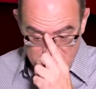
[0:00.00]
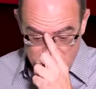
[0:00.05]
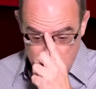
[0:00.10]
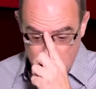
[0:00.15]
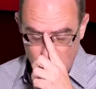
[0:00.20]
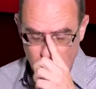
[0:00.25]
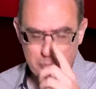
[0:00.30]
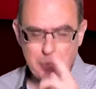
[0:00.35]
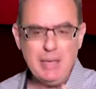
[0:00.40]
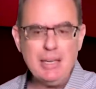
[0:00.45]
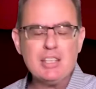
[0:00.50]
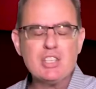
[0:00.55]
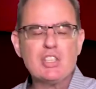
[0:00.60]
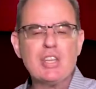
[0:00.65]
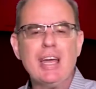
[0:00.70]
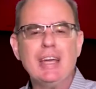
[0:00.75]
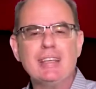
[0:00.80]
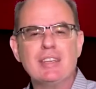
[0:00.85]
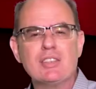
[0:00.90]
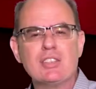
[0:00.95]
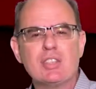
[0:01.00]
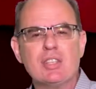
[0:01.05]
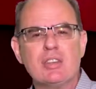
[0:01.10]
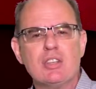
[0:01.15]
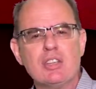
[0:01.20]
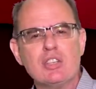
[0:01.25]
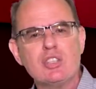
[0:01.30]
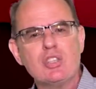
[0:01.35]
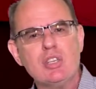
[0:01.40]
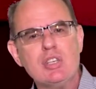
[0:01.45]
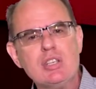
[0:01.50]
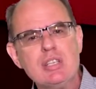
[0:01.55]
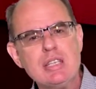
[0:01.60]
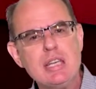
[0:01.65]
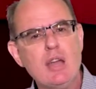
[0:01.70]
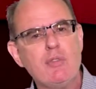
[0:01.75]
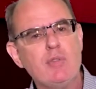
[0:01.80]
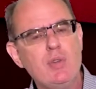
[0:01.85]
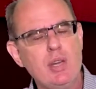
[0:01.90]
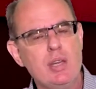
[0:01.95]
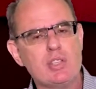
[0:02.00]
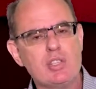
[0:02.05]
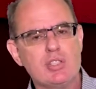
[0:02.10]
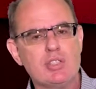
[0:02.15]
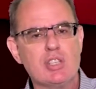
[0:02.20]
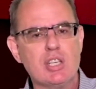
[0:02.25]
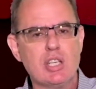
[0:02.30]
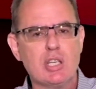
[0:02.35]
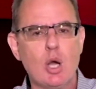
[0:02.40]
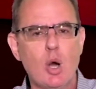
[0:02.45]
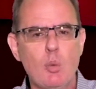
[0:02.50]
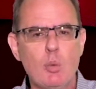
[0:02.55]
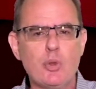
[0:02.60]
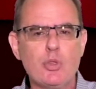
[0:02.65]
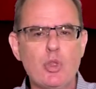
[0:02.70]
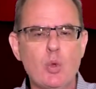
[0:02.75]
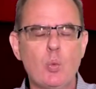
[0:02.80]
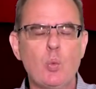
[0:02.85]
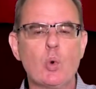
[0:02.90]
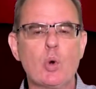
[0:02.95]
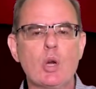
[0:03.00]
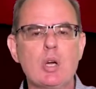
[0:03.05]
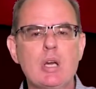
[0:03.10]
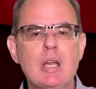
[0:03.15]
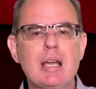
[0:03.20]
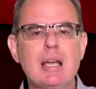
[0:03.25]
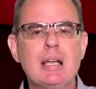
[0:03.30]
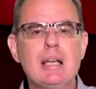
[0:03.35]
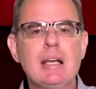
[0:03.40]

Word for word: you know, being a scientist, there's certain definitions that go with the word